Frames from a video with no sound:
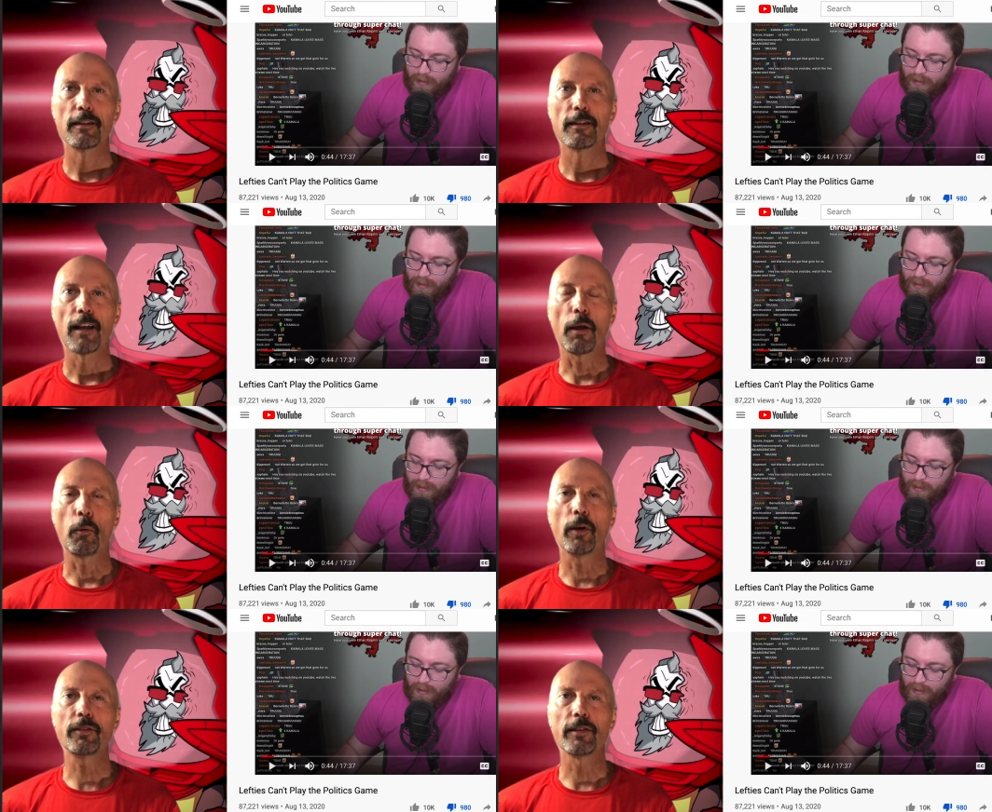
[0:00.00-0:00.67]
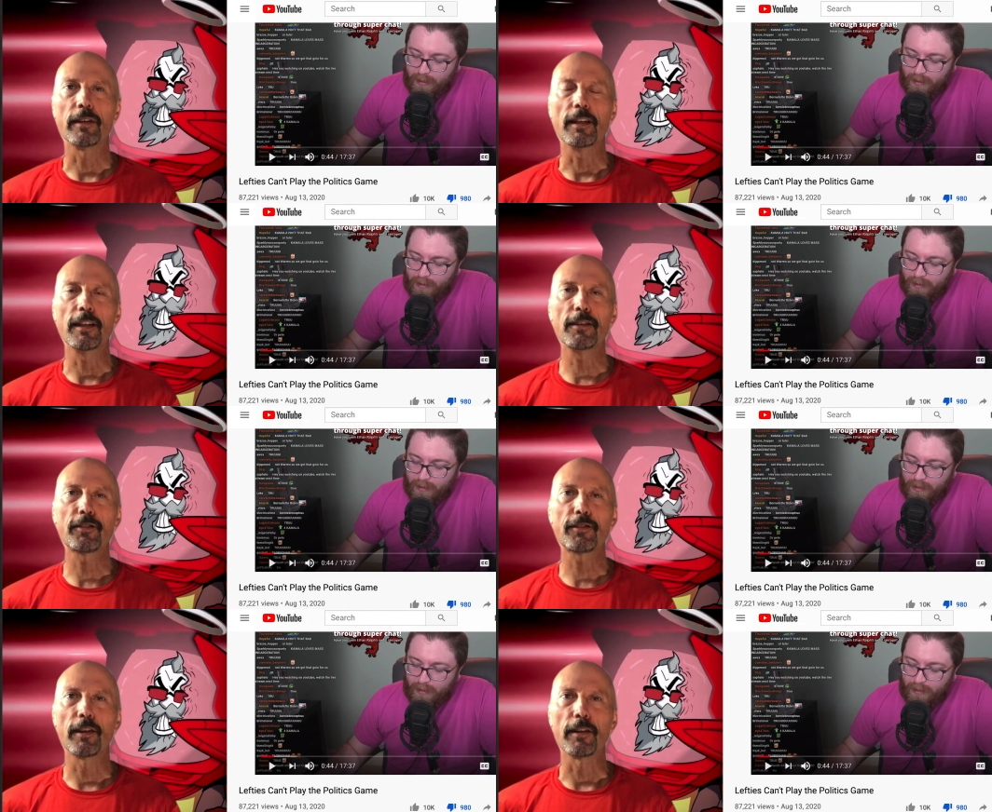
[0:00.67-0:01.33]
Speaker 1: I wasn't
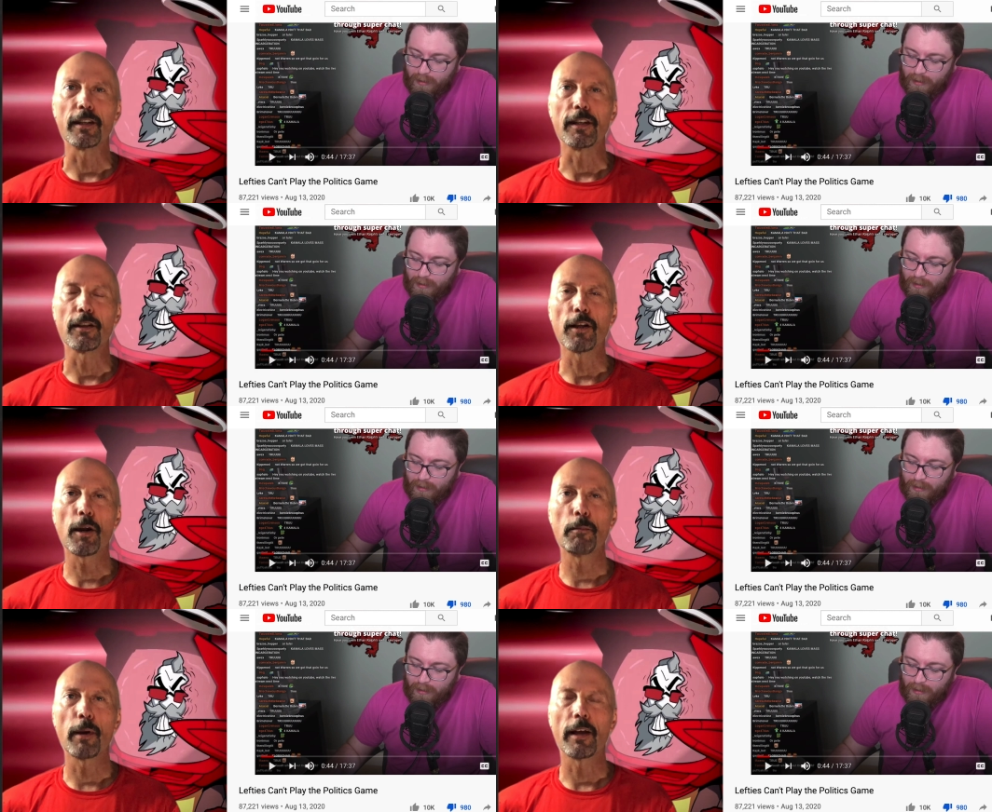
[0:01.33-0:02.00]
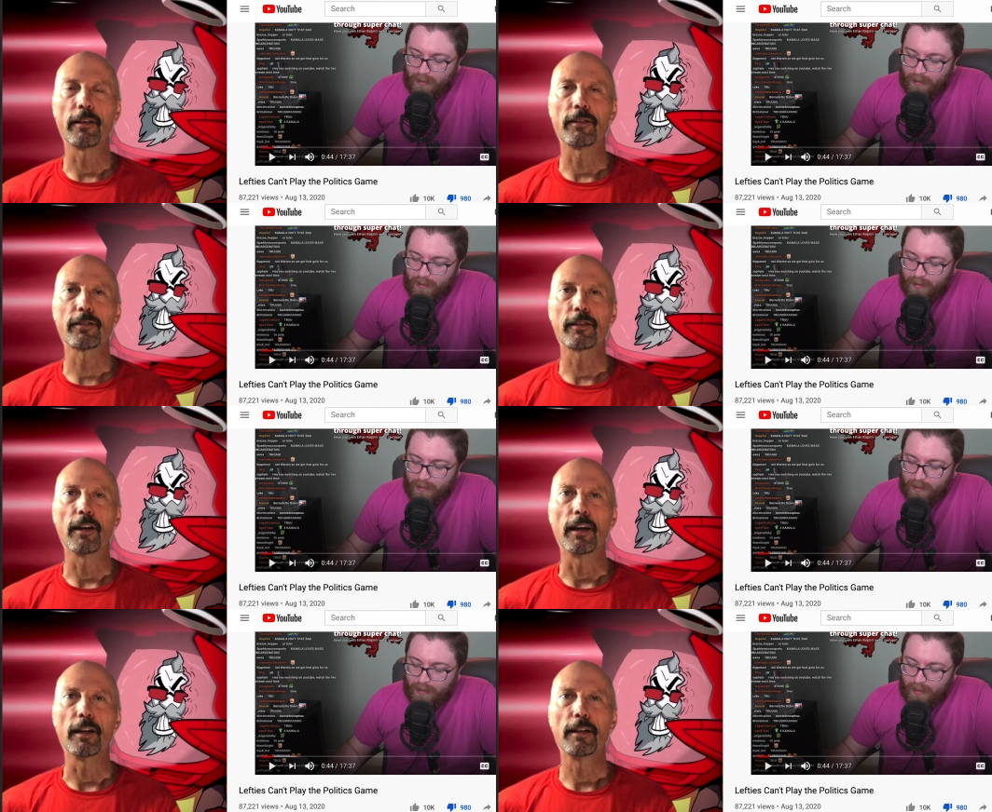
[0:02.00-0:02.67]
instantly alarmed by this
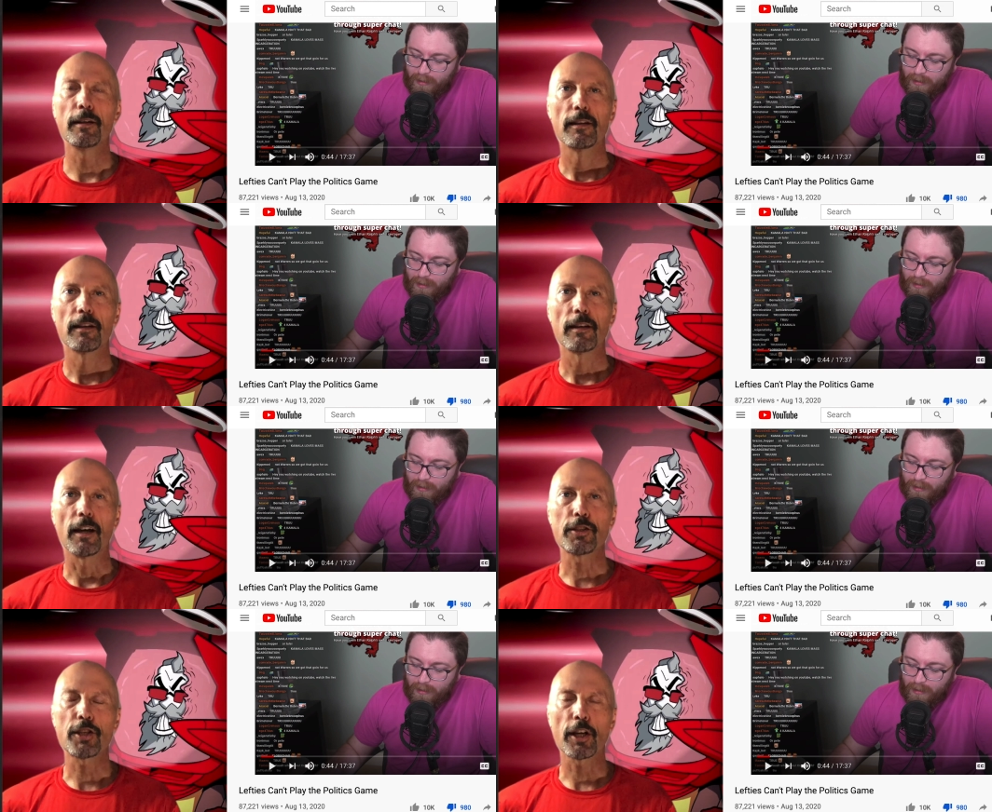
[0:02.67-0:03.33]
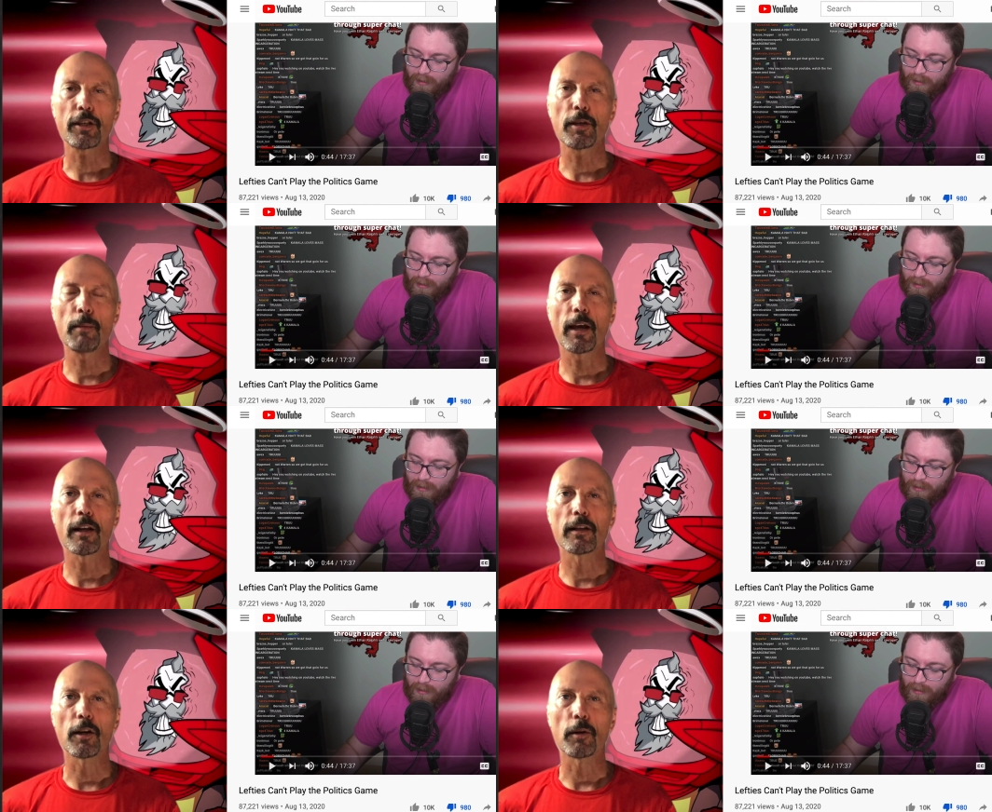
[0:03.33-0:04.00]
guy. I checked him
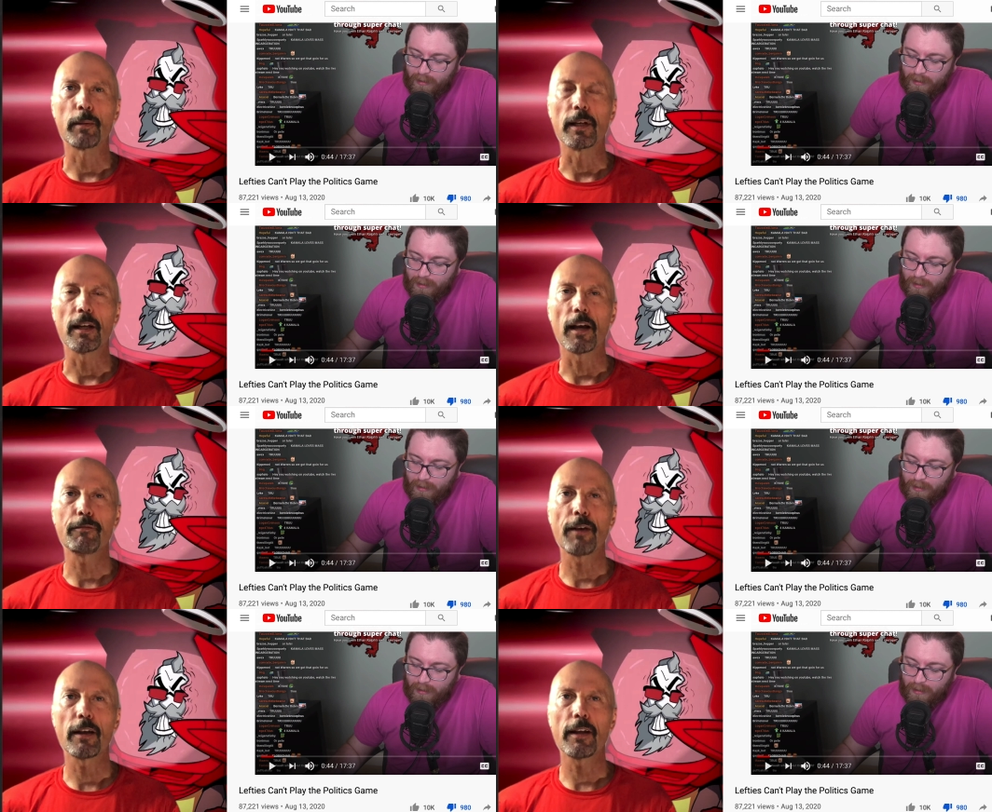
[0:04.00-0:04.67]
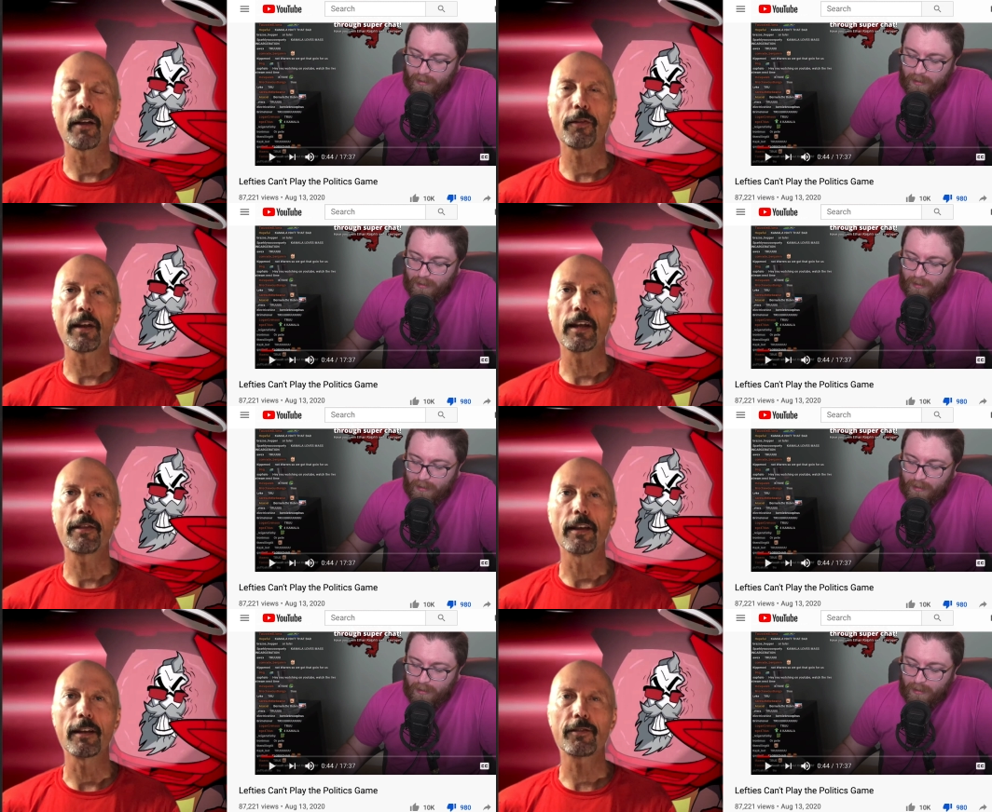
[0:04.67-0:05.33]
out a little bit. I found out that
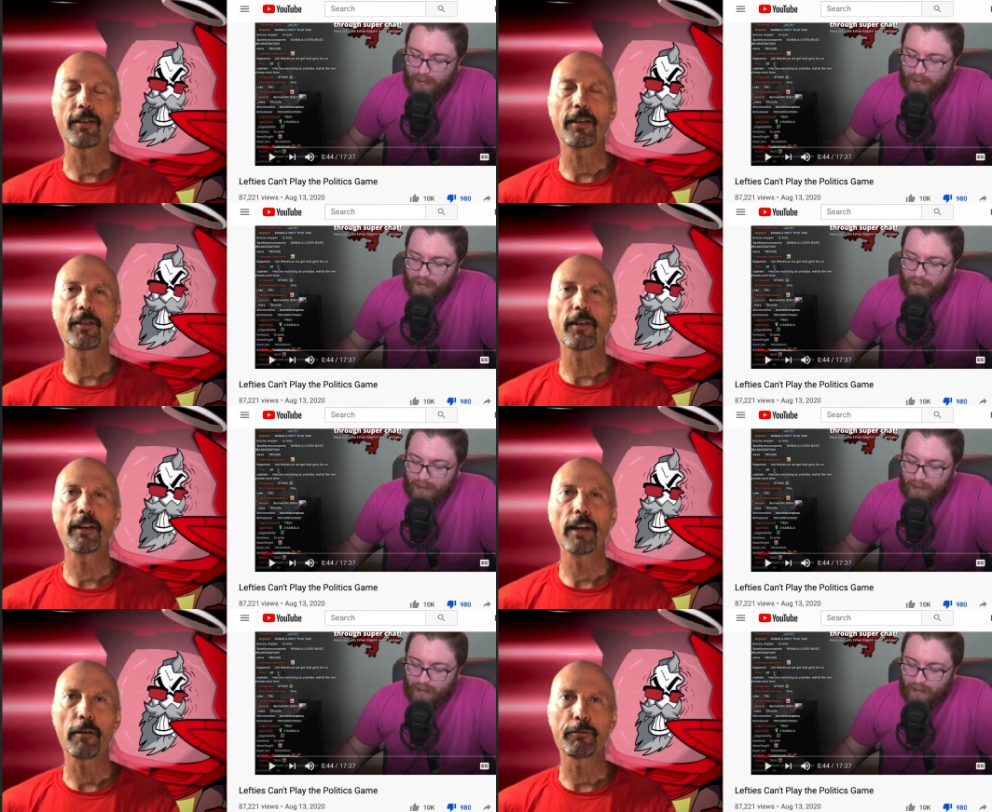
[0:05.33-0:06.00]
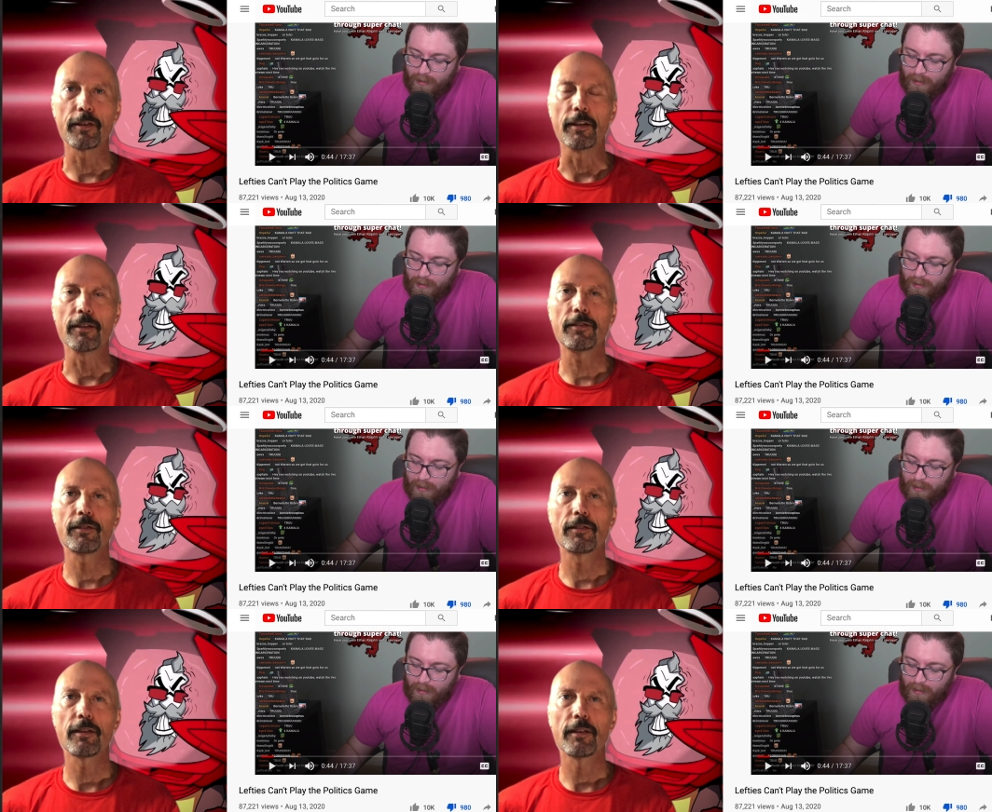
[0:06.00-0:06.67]
he thinks he's a leftist.